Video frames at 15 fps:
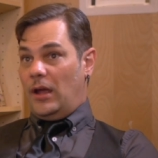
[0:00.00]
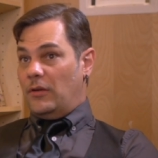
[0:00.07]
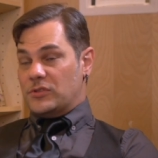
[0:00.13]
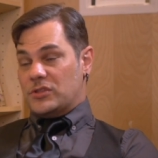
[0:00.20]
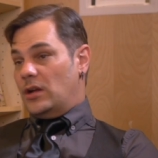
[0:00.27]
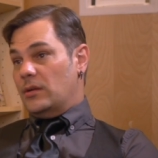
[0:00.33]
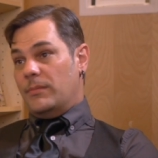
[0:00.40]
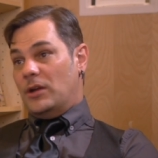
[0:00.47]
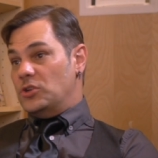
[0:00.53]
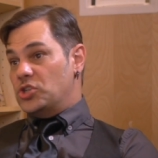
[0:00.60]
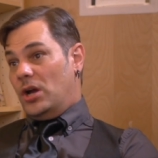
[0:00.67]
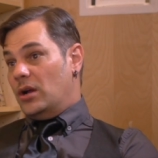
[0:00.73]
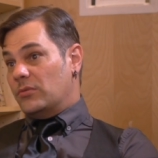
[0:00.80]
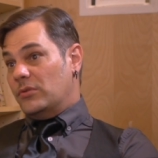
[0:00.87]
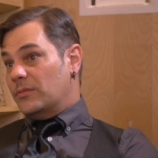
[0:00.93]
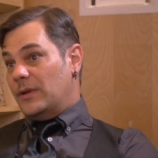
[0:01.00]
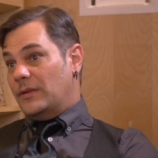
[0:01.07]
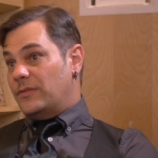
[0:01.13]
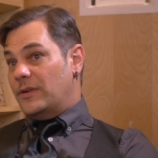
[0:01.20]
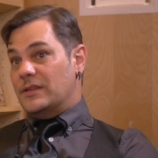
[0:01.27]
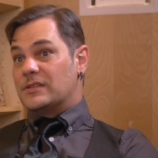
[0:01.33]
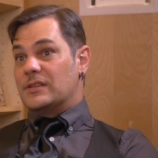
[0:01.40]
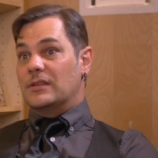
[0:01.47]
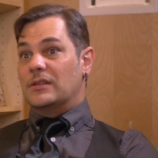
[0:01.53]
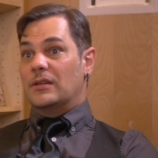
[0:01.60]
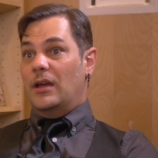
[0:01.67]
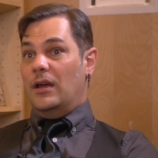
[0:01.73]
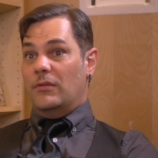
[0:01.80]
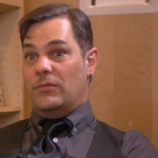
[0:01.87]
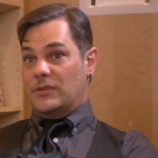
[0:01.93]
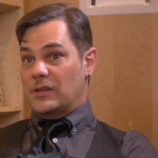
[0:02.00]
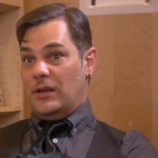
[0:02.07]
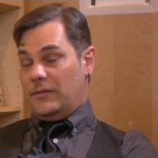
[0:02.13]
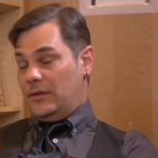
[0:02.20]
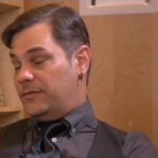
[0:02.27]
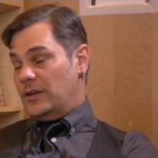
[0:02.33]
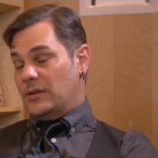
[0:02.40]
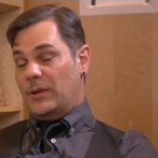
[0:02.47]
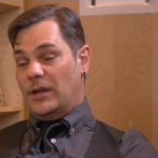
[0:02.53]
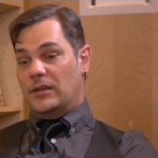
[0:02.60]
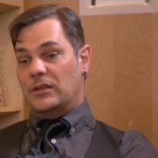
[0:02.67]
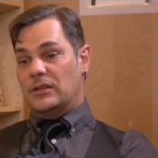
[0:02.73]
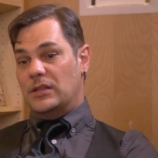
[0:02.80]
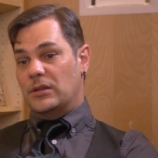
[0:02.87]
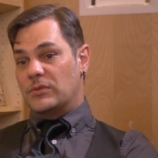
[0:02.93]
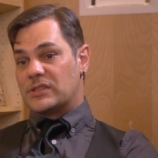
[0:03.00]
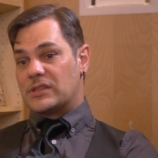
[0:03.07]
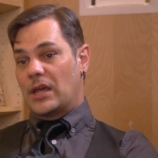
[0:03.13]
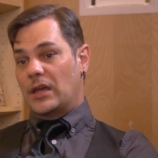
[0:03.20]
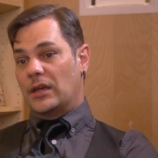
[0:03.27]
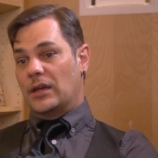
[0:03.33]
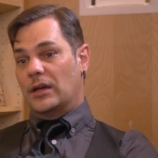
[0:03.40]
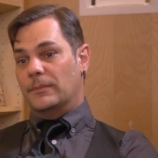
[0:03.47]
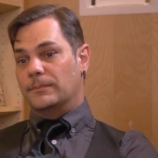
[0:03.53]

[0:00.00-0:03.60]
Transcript: I was talking about genre with my friends, and with a friend of mine, and he was saying